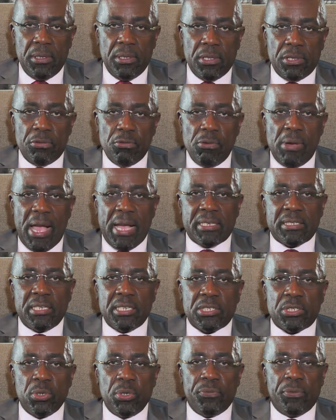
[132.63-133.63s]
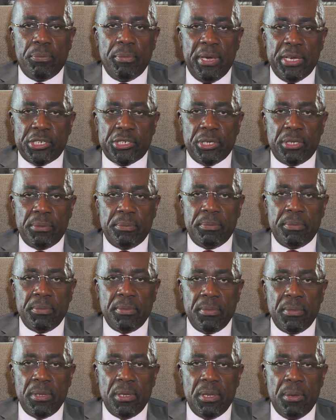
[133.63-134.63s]
Through access to information,
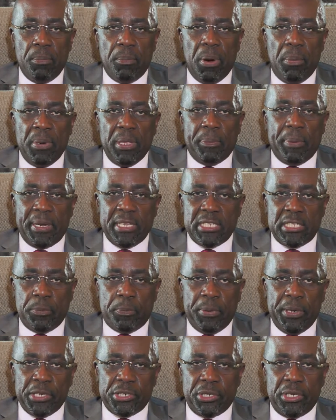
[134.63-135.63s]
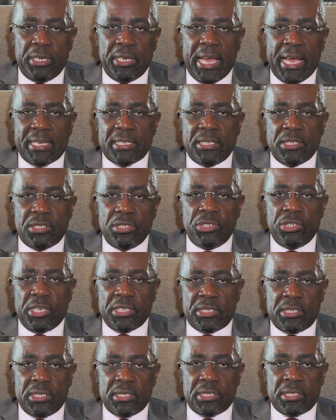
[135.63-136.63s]
public participation, and access to
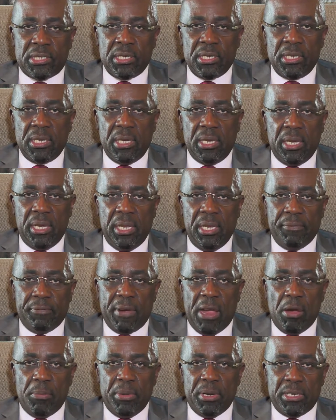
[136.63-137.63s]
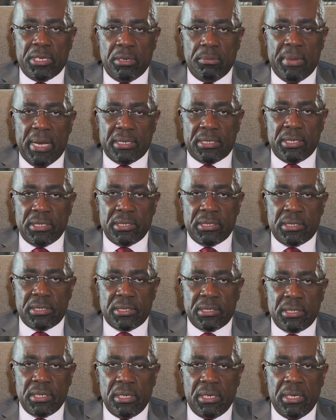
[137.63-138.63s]
justice in environmental matters,